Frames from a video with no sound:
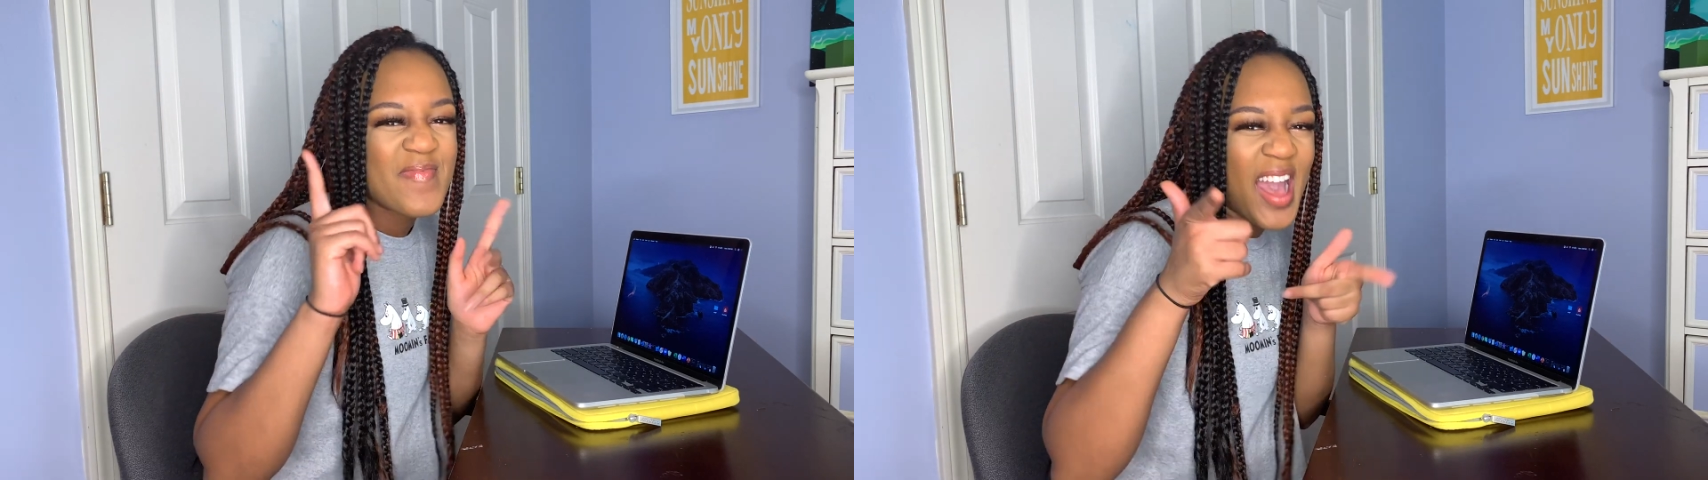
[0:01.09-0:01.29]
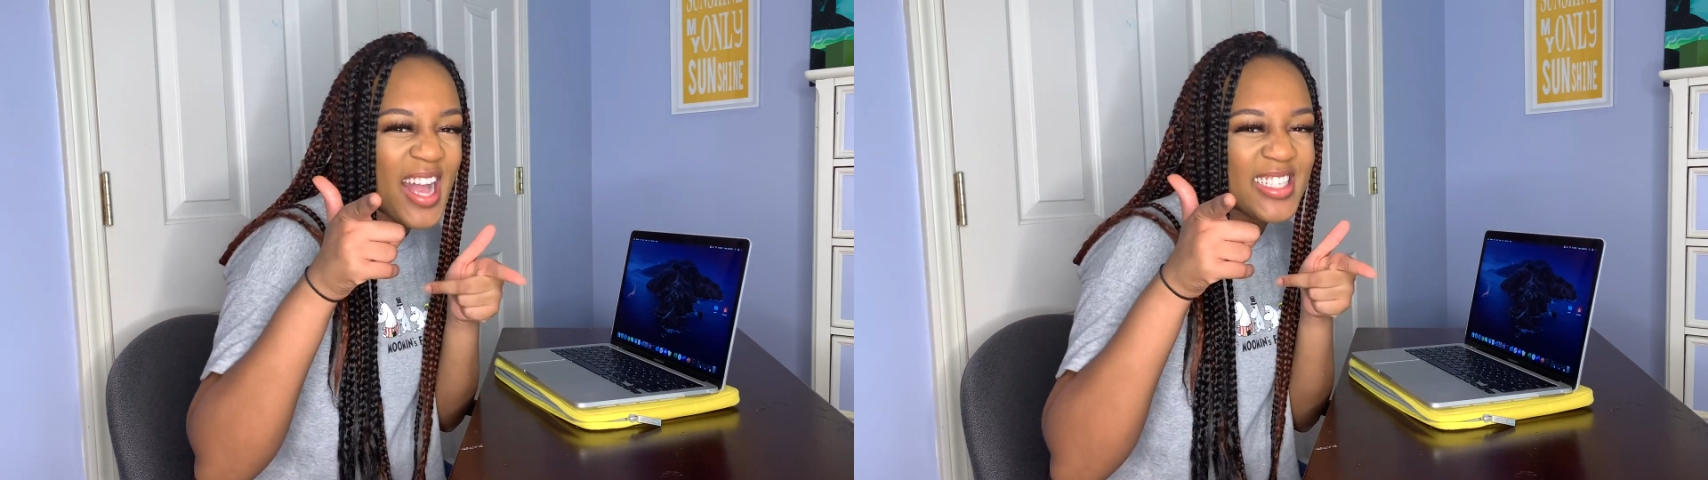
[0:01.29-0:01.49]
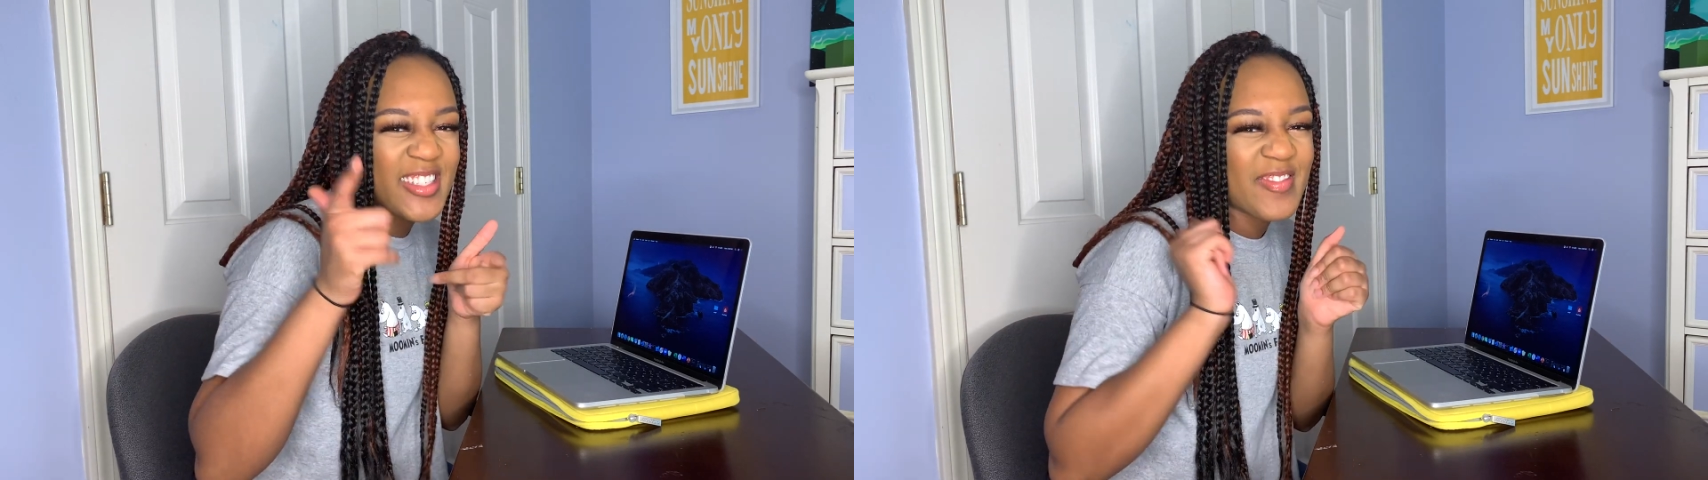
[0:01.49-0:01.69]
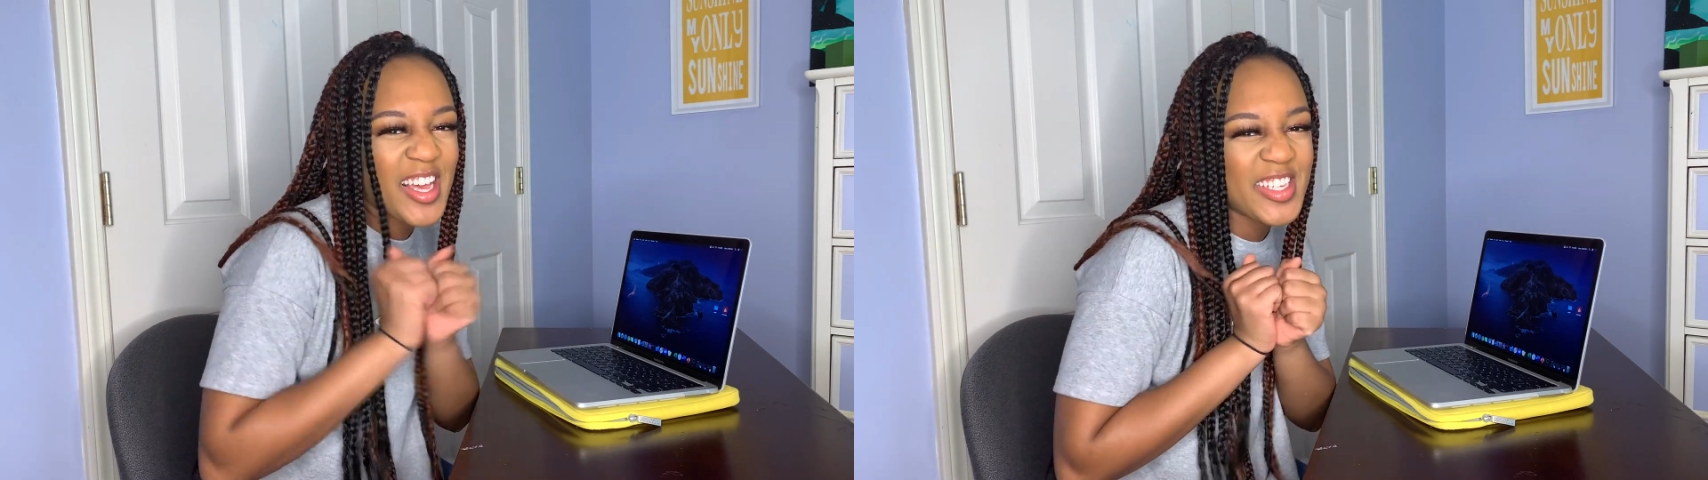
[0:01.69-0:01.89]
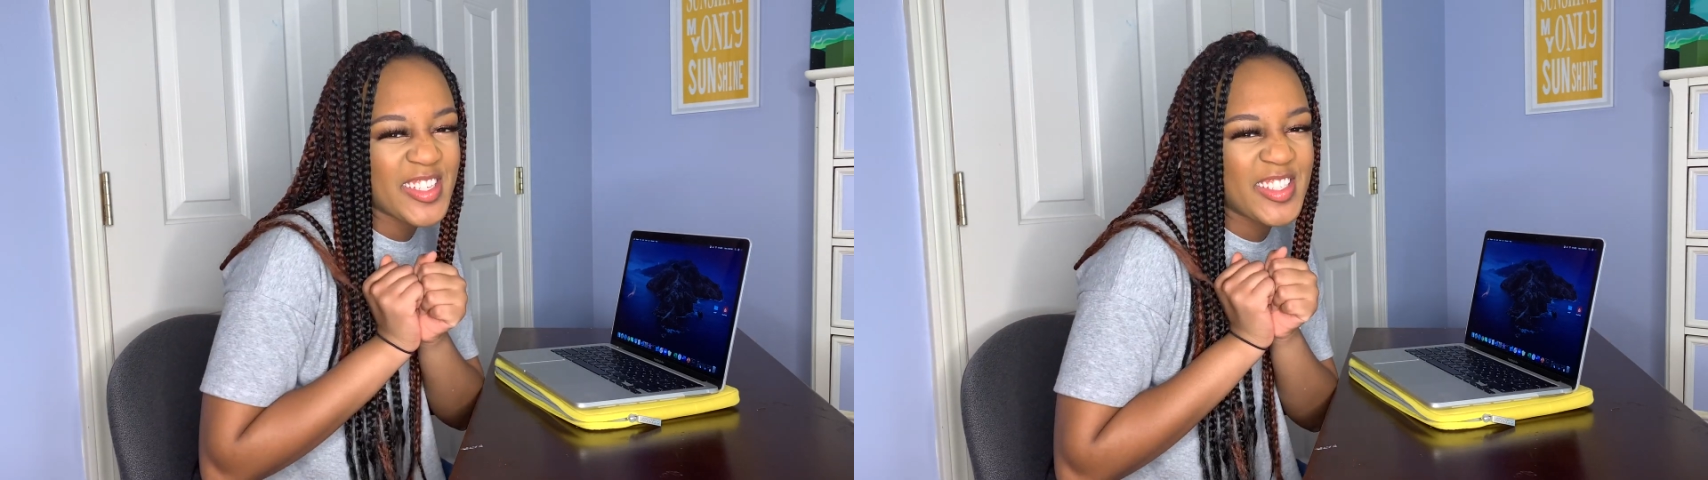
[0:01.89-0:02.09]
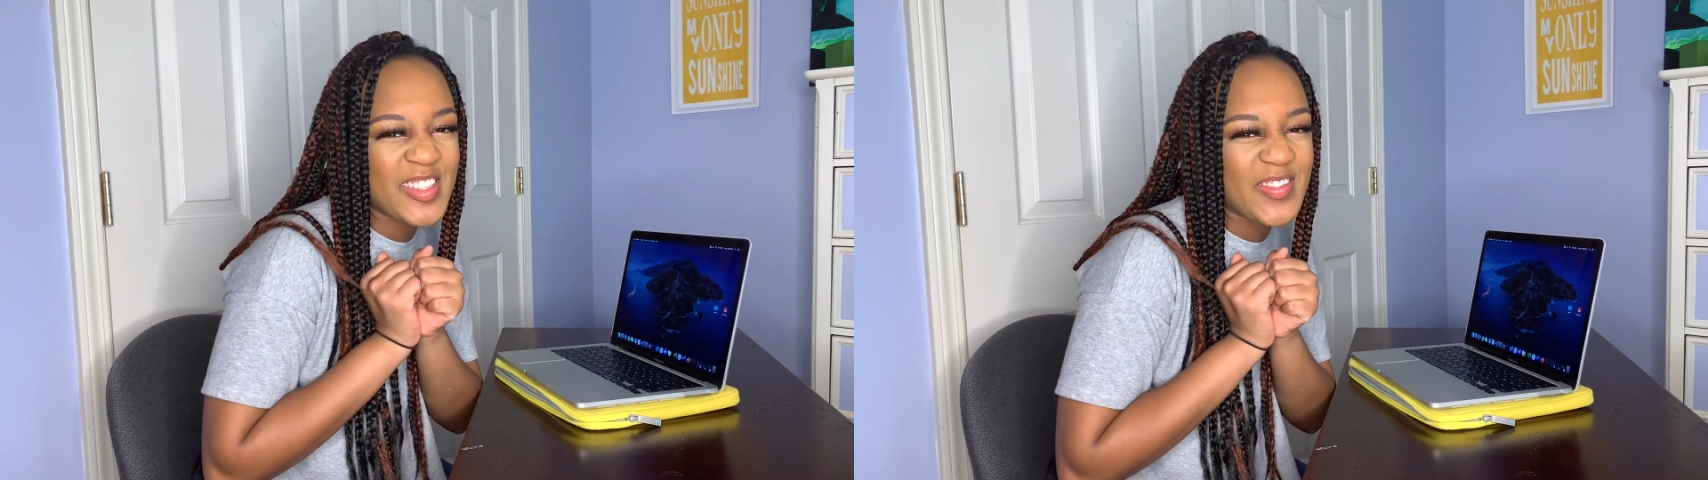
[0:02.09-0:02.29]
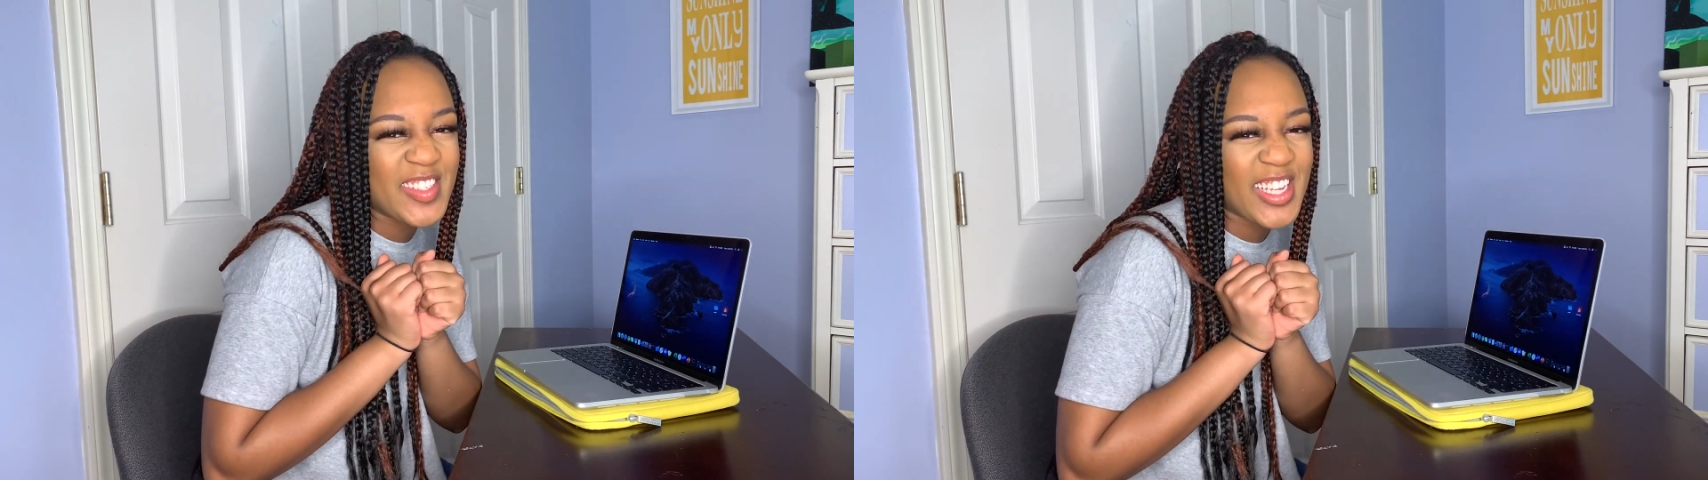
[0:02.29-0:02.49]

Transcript: back to my YouTube